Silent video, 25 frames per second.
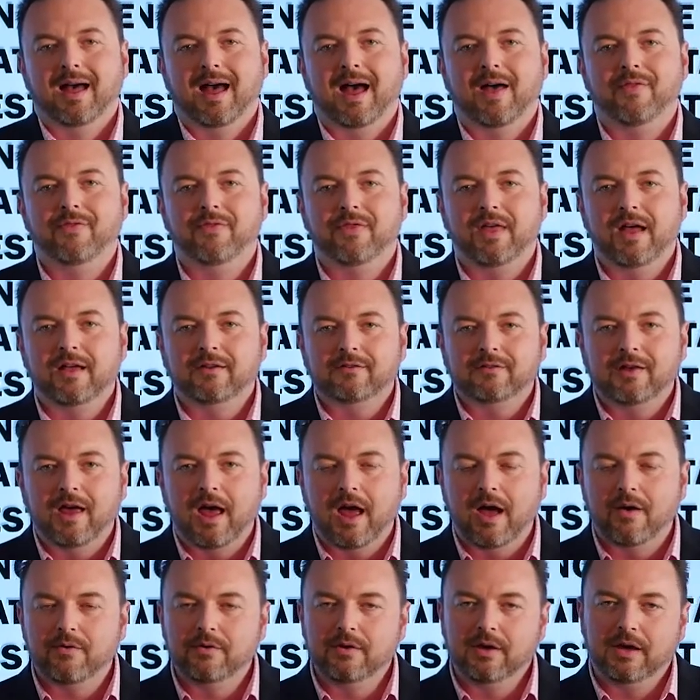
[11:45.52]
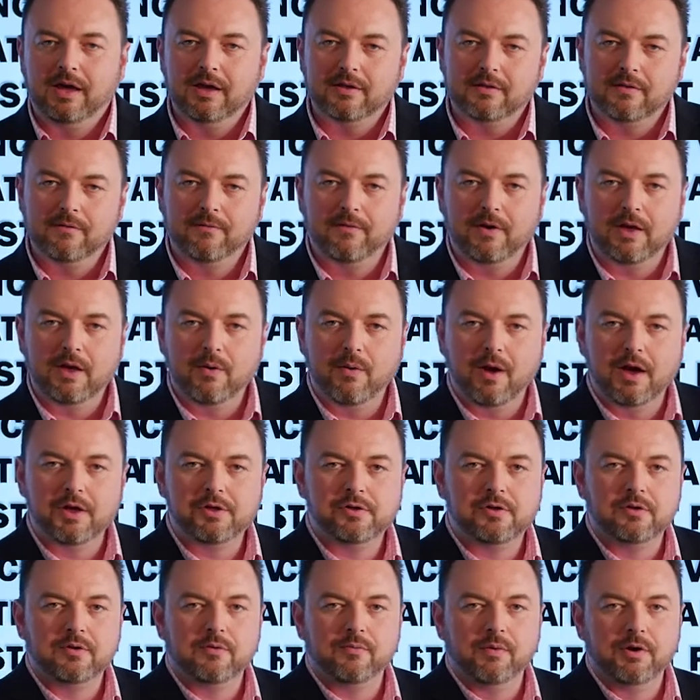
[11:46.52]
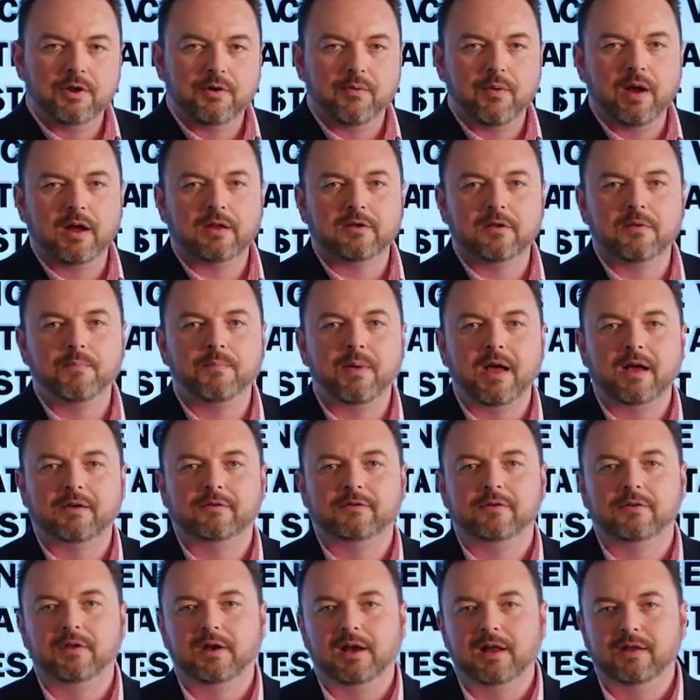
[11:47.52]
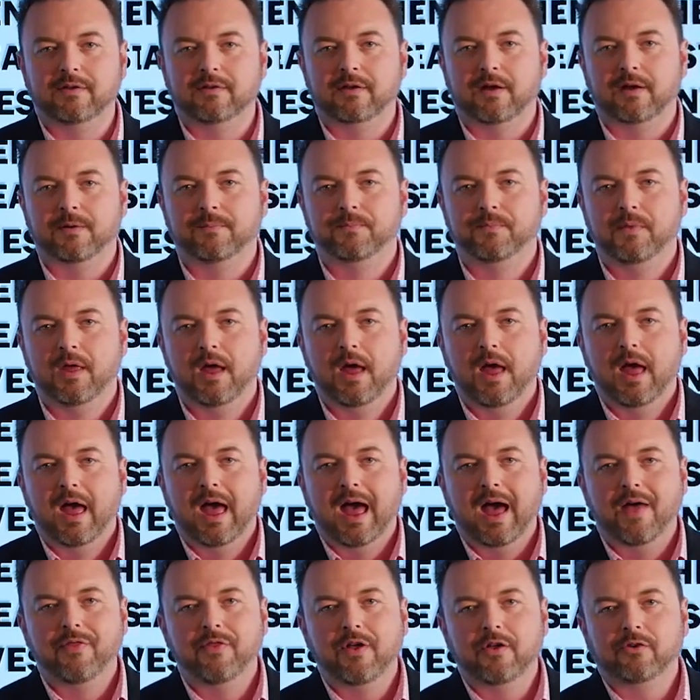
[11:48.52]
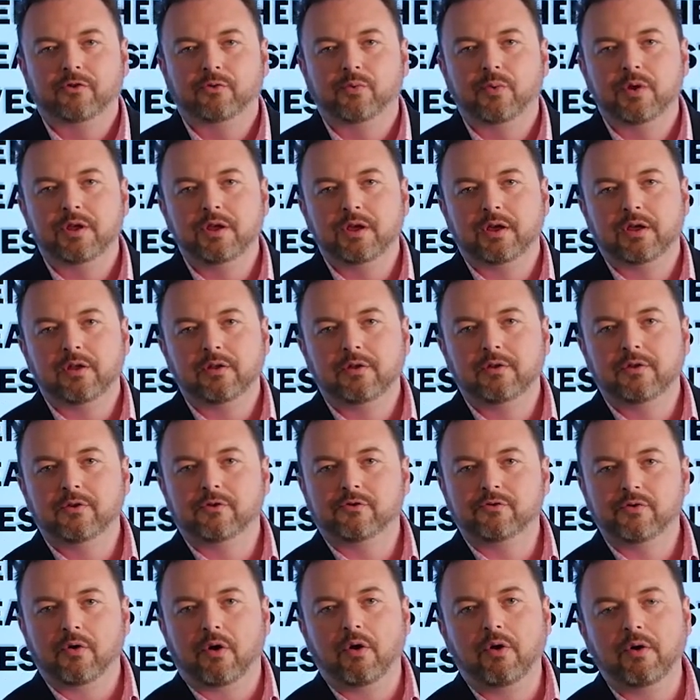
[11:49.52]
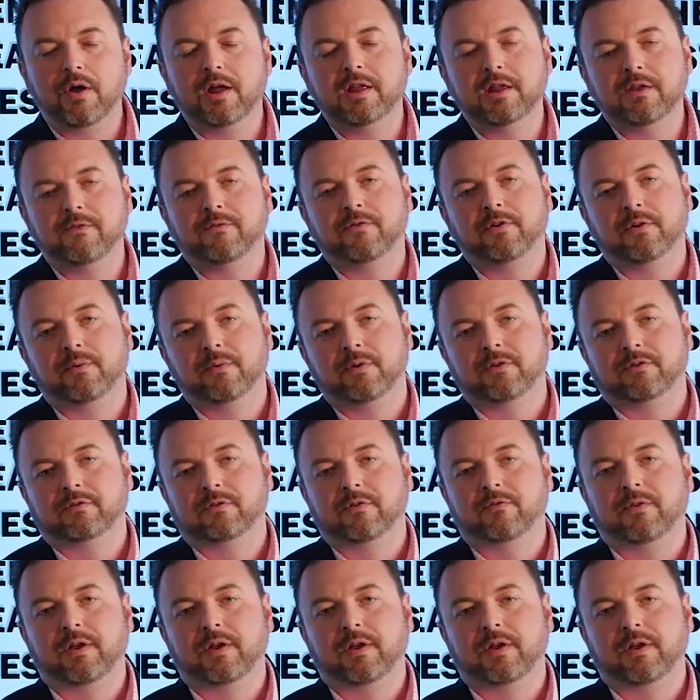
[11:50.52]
And that's how you get the valuation redirected back to the lender. And that's when you can control and influence the